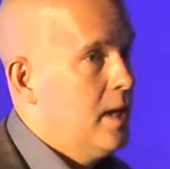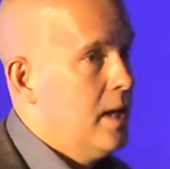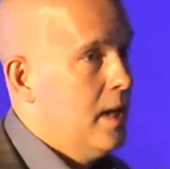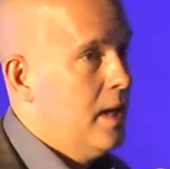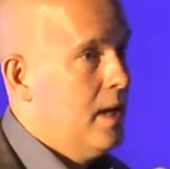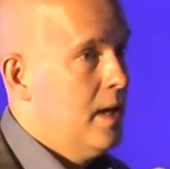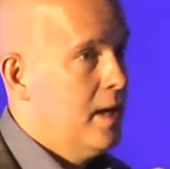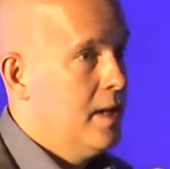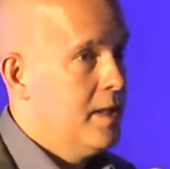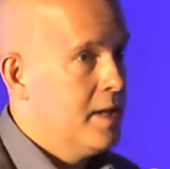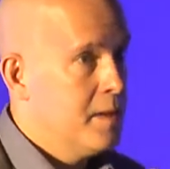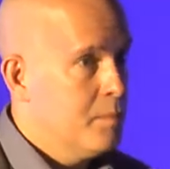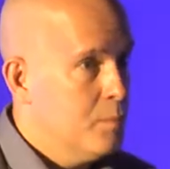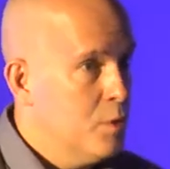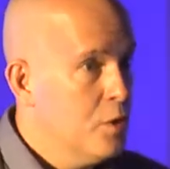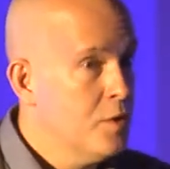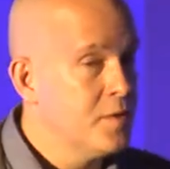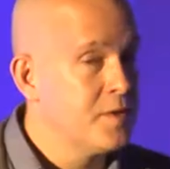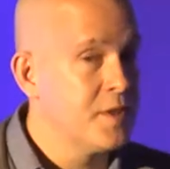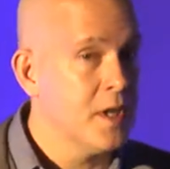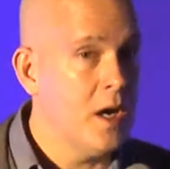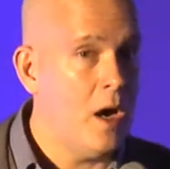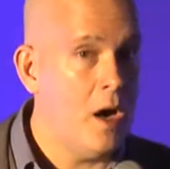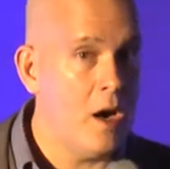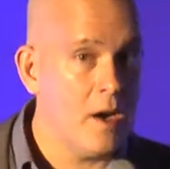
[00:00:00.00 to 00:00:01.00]
Uh, they moved
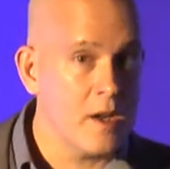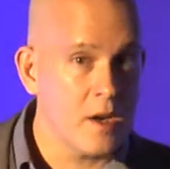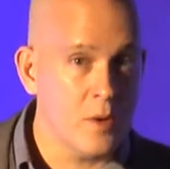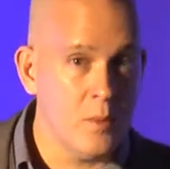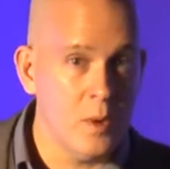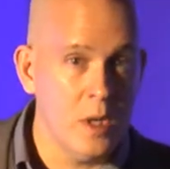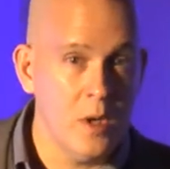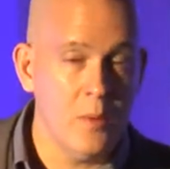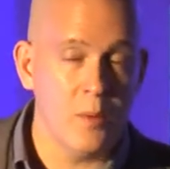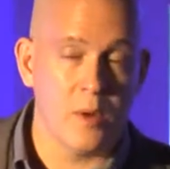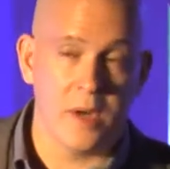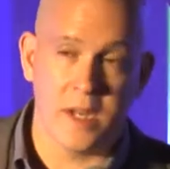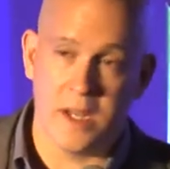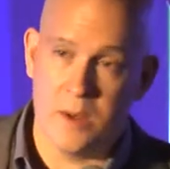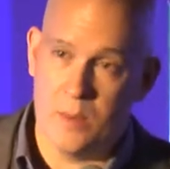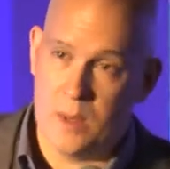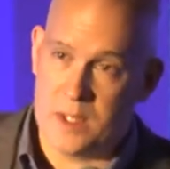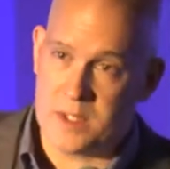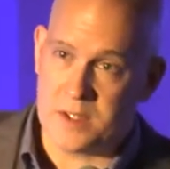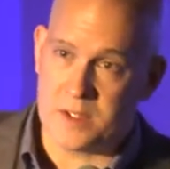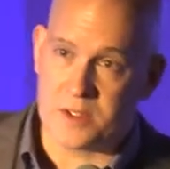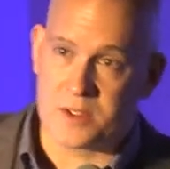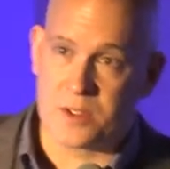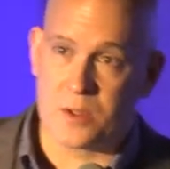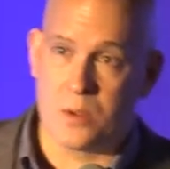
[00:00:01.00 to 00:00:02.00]
to Ottawa, where he went
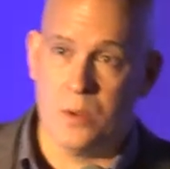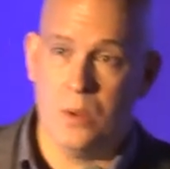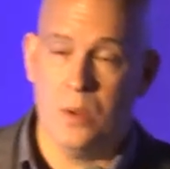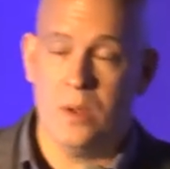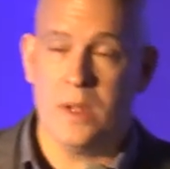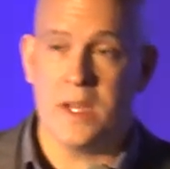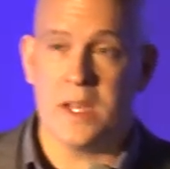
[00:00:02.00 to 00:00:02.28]
to school,